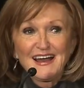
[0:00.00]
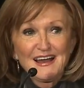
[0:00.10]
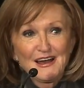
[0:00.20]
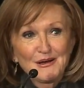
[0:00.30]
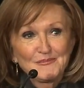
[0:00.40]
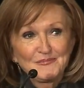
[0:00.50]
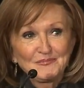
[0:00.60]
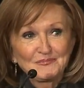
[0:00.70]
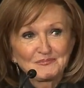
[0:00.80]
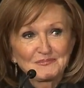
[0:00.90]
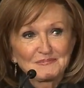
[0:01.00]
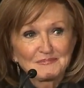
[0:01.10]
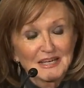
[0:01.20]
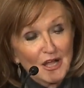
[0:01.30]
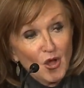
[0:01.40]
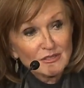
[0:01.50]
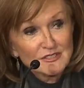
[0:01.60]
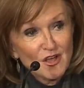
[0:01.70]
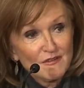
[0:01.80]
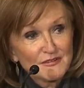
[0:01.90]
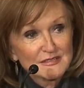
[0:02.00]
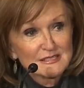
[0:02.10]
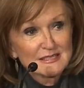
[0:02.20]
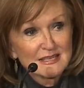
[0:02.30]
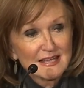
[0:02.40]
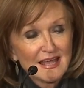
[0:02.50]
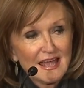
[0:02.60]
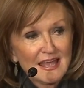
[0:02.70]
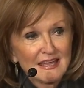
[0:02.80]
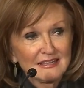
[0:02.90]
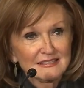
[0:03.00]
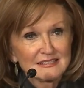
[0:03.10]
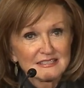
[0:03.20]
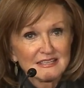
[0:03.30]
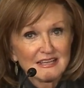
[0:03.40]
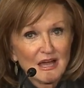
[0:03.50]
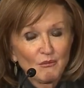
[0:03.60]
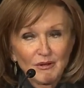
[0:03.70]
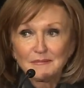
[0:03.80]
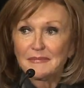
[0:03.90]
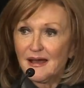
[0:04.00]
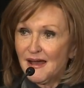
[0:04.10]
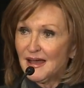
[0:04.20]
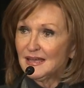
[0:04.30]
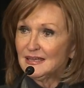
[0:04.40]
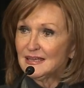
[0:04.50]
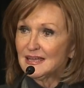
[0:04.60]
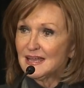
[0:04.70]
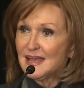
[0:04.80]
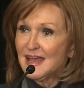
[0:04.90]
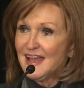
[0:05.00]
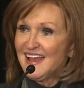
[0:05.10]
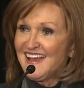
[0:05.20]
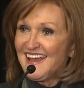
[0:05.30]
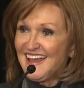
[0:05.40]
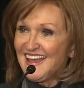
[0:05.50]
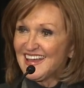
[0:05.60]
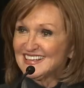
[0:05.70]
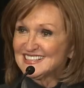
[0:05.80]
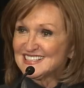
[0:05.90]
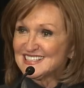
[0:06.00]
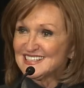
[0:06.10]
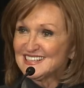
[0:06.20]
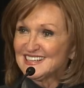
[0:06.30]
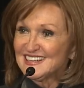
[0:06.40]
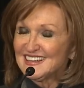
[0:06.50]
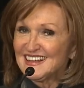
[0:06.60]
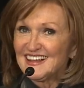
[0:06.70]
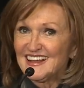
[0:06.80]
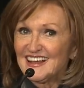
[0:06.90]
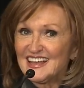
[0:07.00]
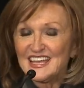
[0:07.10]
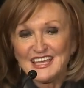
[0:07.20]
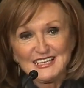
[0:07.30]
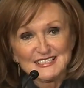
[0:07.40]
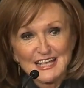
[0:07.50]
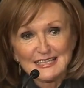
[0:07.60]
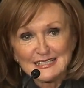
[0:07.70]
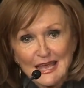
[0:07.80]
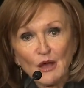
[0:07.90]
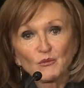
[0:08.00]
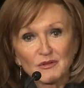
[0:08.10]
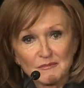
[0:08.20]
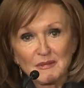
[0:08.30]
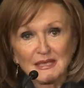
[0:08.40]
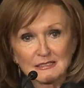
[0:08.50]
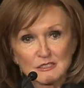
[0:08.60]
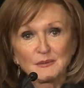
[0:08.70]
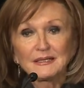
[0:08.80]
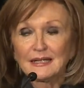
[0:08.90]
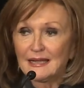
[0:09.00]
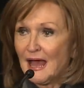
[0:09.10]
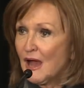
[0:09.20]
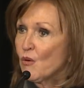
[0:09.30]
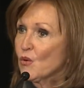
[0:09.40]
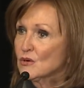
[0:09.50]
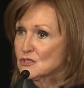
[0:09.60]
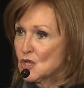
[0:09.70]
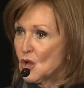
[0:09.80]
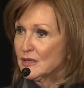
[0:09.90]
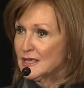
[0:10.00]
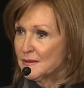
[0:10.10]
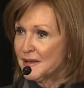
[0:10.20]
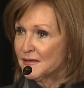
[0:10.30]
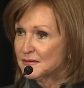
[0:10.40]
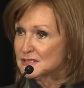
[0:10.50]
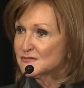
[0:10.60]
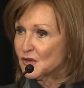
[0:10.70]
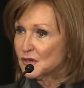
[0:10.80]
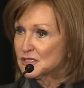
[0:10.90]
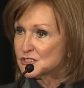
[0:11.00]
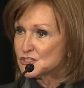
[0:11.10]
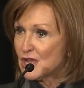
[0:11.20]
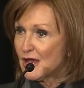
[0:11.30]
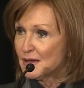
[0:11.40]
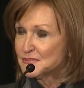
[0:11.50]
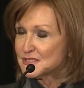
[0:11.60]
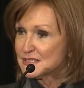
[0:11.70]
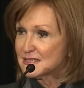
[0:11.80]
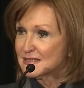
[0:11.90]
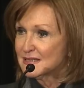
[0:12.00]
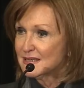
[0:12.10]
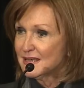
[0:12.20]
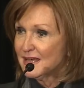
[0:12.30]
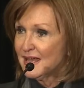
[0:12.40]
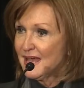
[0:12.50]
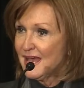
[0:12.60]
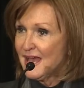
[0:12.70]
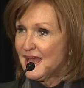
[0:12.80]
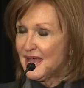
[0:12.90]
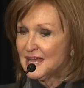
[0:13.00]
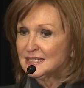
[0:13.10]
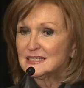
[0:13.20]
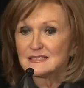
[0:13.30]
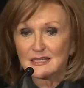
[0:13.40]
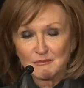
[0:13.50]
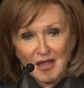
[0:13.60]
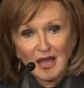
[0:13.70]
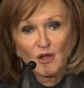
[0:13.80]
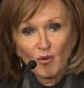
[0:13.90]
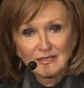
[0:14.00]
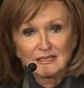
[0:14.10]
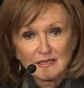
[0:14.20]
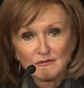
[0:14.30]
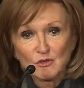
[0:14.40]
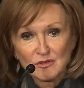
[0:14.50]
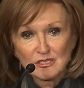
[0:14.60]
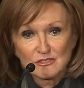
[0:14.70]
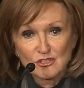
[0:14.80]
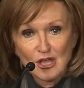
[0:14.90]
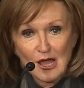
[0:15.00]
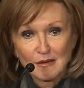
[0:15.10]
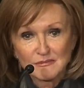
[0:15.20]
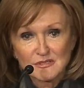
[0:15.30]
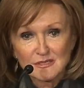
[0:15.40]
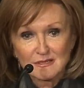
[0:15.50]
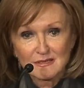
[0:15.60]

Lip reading: But I called his office, and I went by, and he sat down with me and spent an hour talking about these various jobs. And he said, I'm not going to give you these jobs.